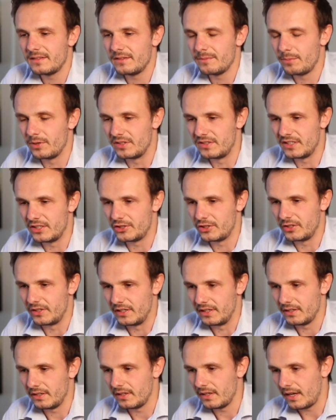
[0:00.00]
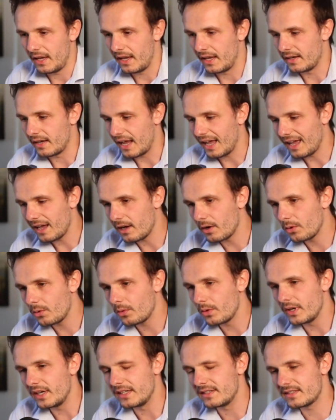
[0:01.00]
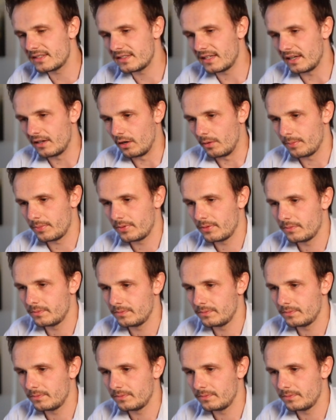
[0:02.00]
positioning and how it's set up.